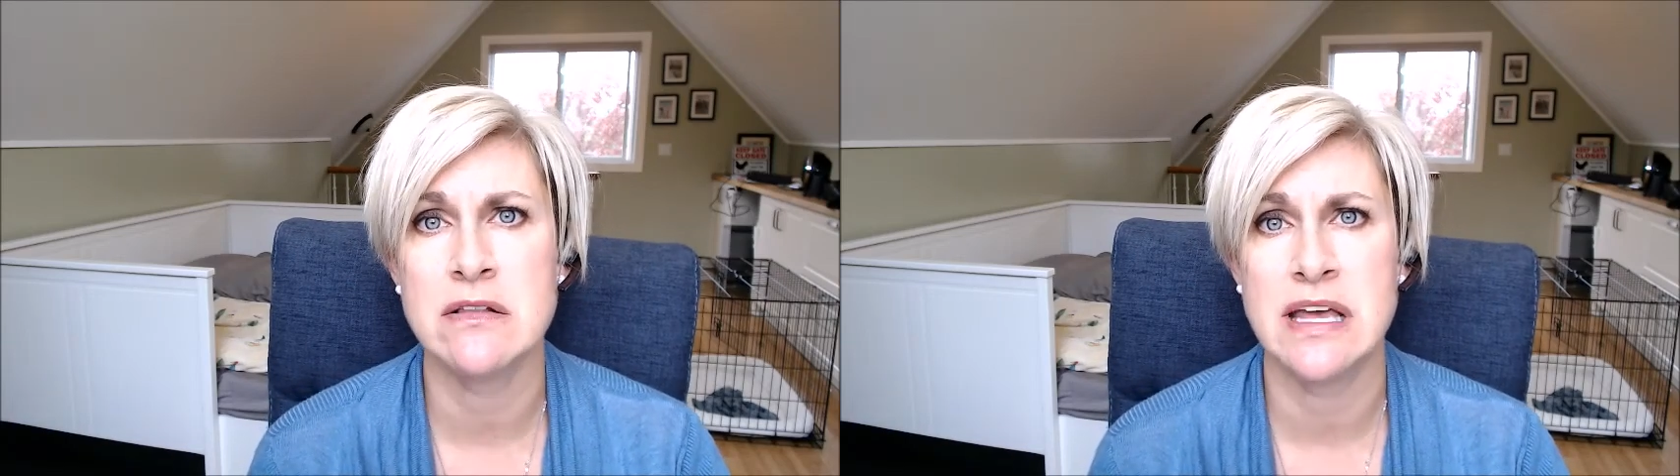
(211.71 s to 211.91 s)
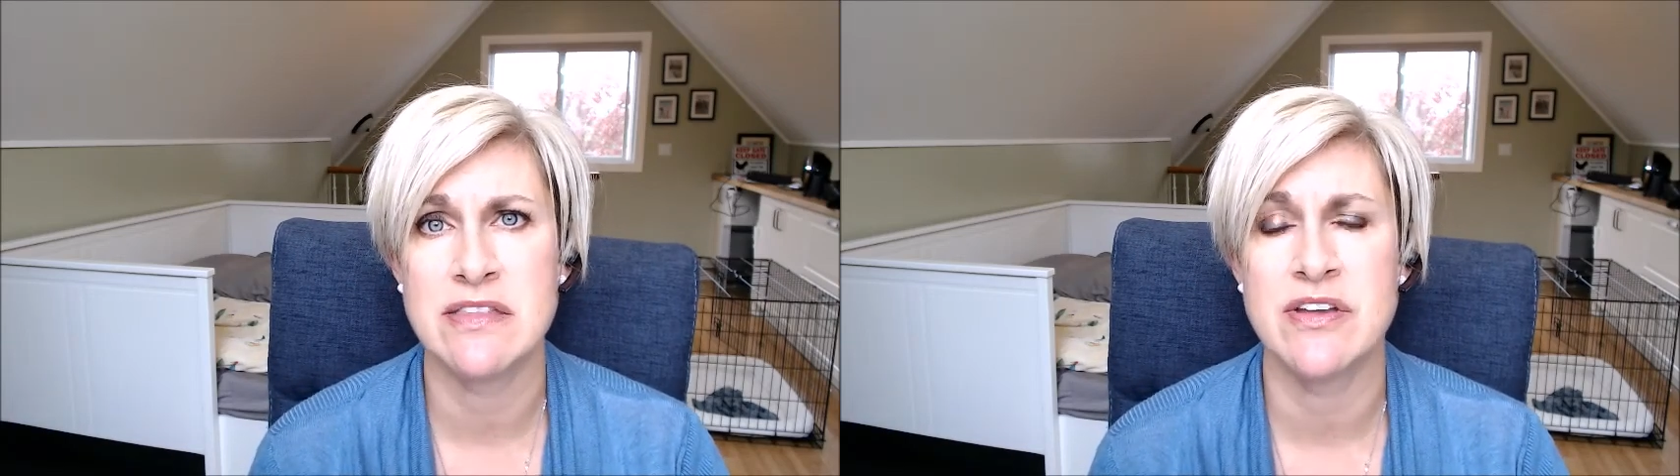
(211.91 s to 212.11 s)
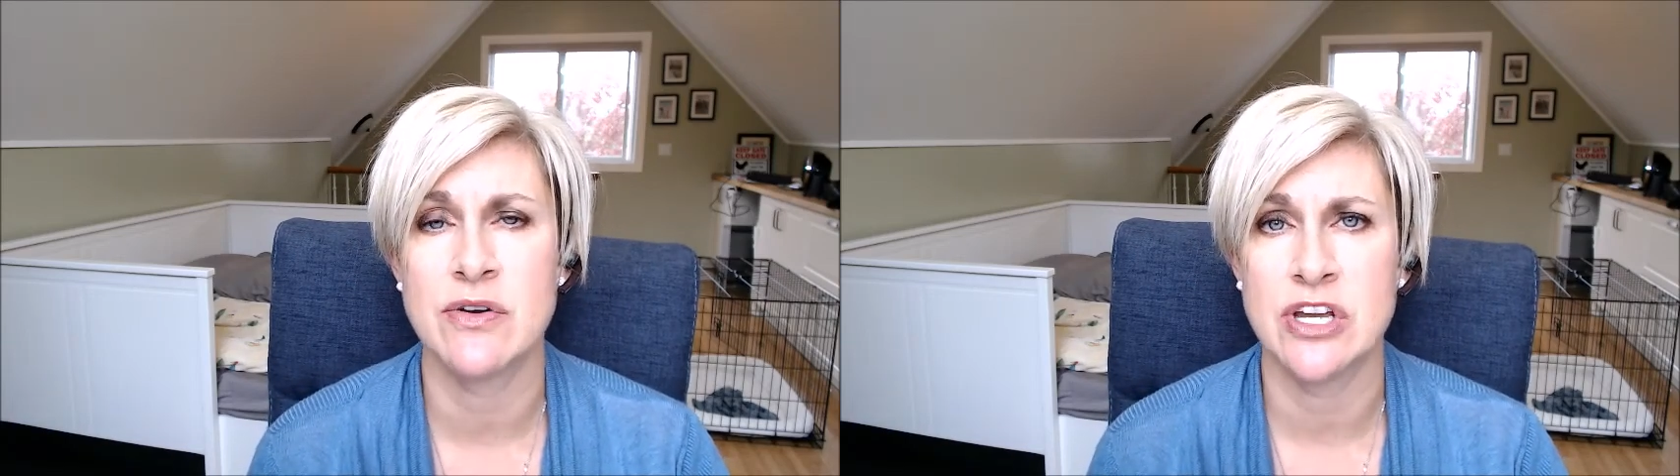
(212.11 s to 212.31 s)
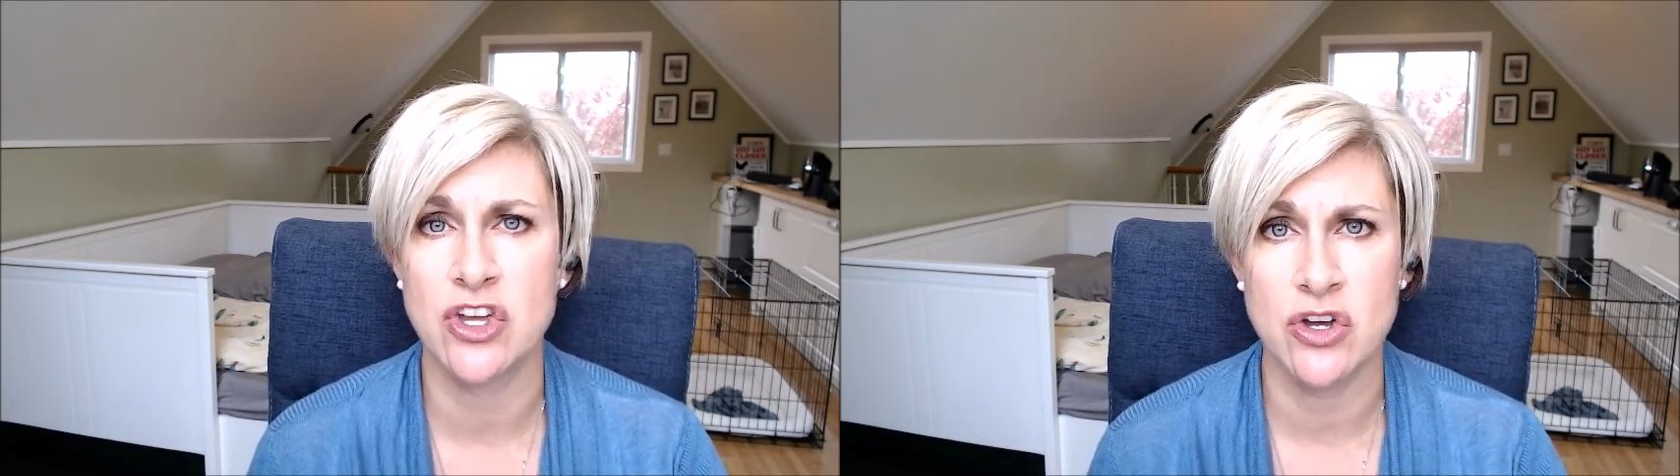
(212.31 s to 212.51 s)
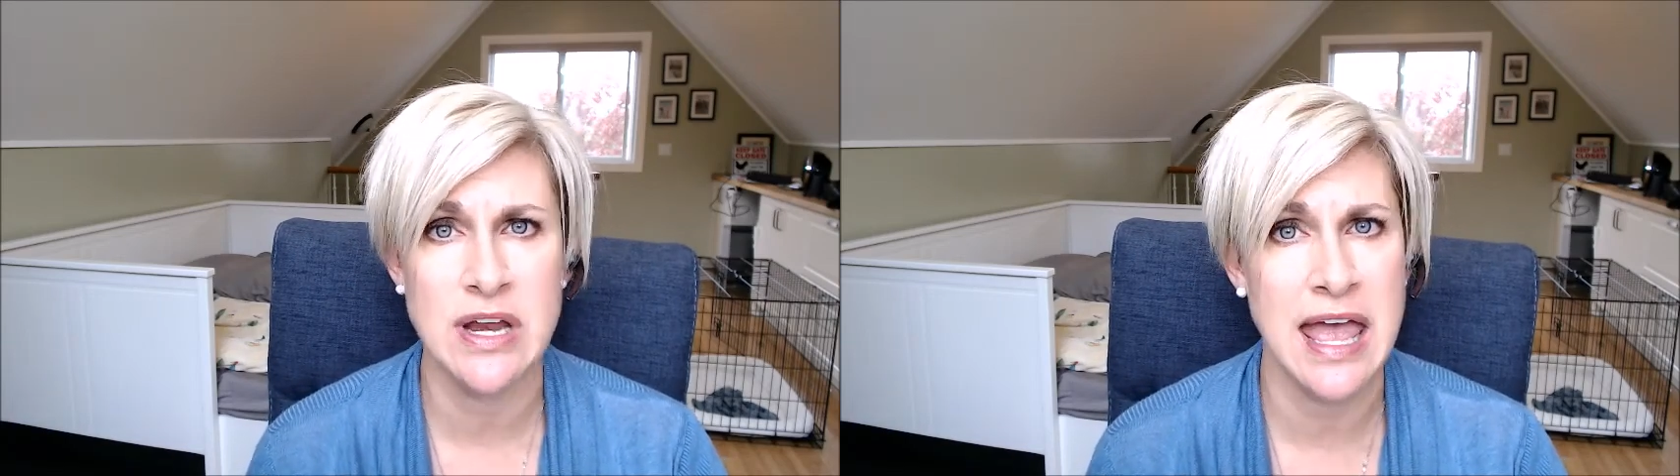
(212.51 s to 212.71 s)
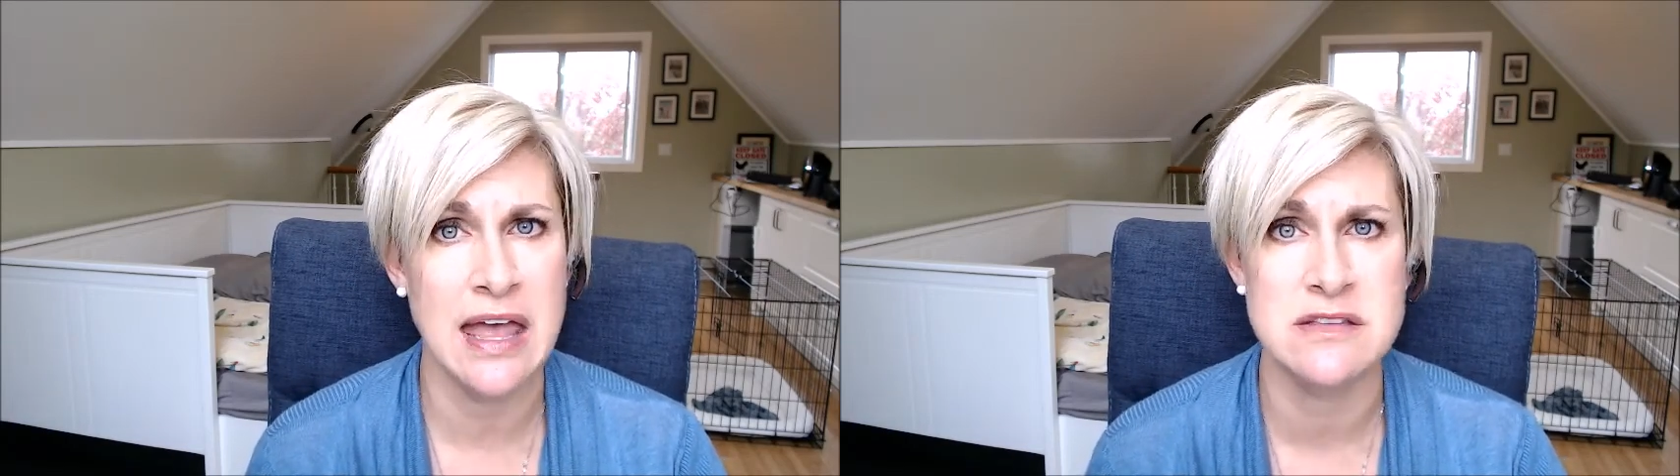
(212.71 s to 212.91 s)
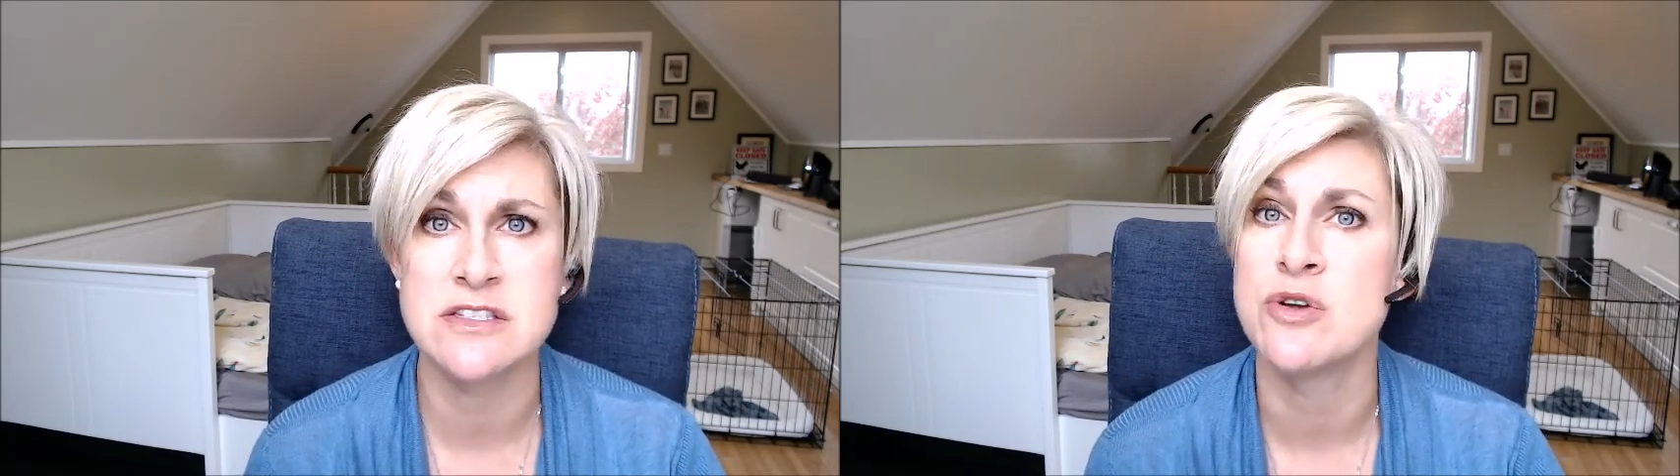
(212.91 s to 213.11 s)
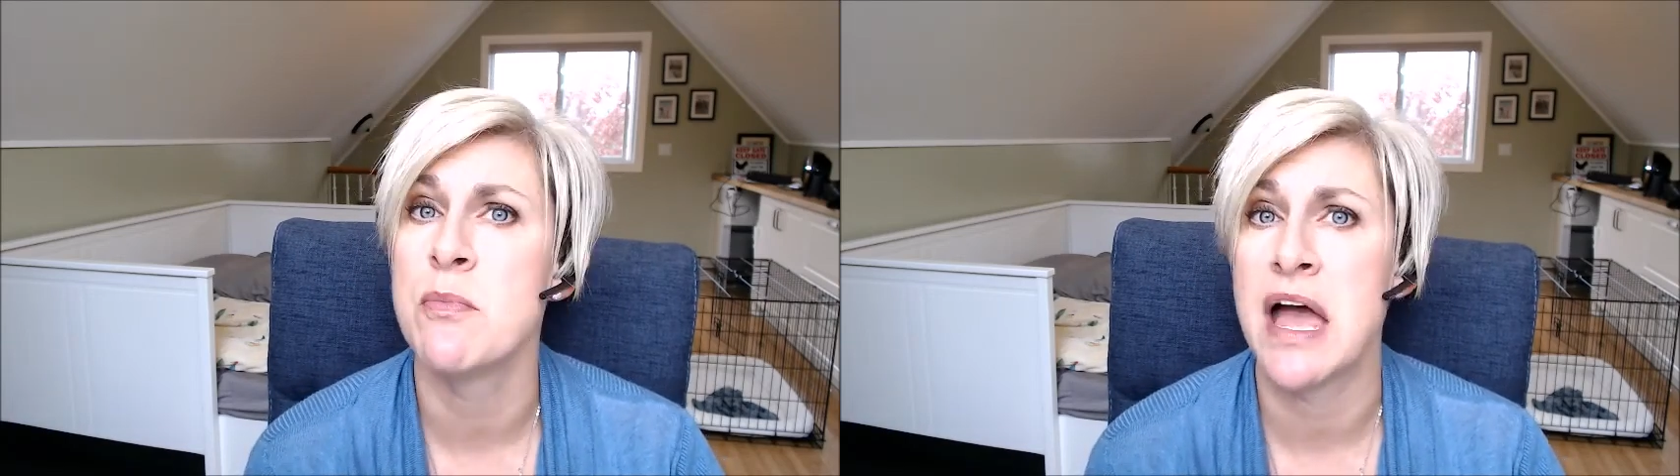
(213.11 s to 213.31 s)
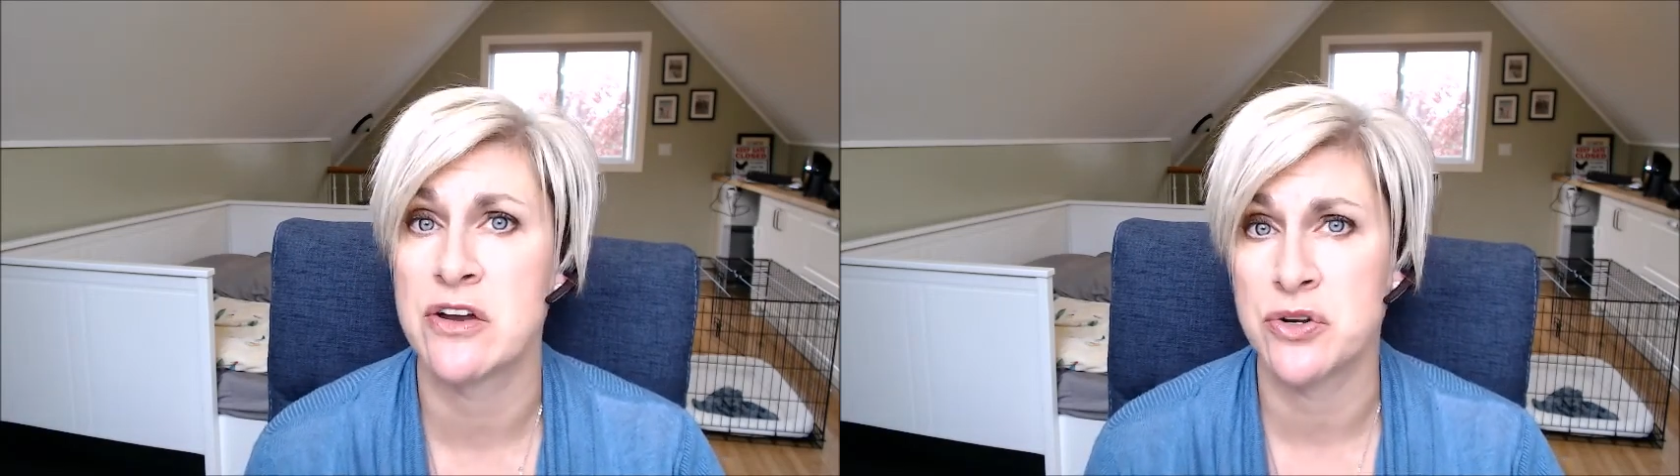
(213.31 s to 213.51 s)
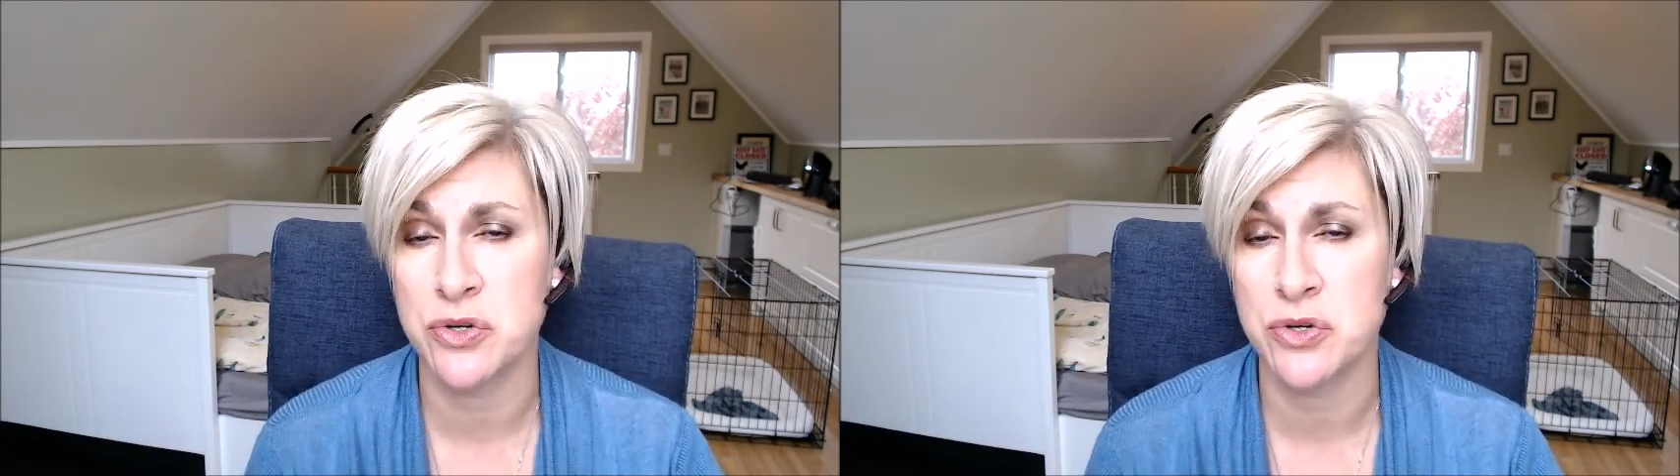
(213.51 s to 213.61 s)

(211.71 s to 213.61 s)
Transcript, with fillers: like they're in good hands no matter